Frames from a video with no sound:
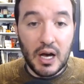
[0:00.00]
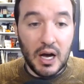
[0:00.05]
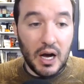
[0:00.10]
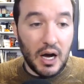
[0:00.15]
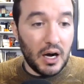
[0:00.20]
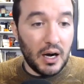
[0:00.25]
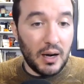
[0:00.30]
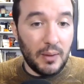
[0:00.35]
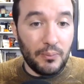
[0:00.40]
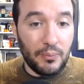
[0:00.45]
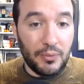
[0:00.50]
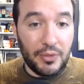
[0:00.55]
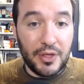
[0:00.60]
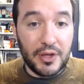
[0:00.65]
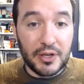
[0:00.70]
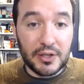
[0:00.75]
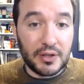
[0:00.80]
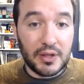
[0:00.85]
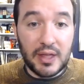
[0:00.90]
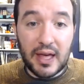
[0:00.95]
Um,
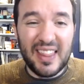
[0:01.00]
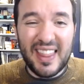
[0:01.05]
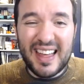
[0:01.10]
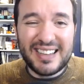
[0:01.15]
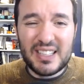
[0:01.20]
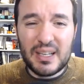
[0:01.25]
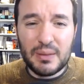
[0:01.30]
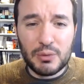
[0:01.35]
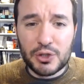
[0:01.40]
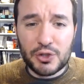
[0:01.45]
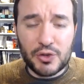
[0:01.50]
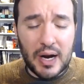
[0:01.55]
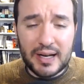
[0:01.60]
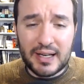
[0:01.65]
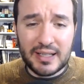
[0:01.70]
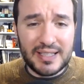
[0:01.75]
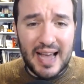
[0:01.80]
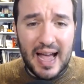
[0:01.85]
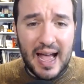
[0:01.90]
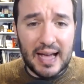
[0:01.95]
th- th- that team was trying to
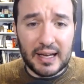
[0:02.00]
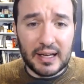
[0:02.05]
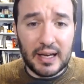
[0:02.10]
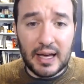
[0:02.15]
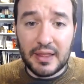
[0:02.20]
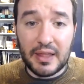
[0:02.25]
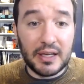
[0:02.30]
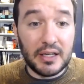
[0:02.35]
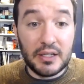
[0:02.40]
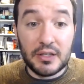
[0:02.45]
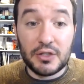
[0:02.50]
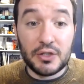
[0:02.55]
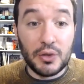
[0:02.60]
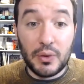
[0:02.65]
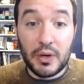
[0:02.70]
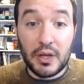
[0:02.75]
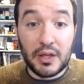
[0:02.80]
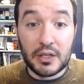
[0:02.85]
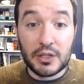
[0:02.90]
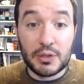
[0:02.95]
tank, and they didn't do
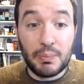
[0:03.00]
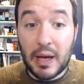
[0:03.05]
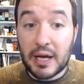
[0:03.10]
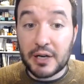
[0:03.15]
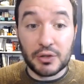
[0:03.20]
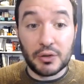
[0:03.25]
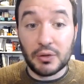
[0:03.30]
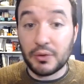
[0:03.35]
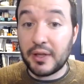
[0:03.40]
anything special.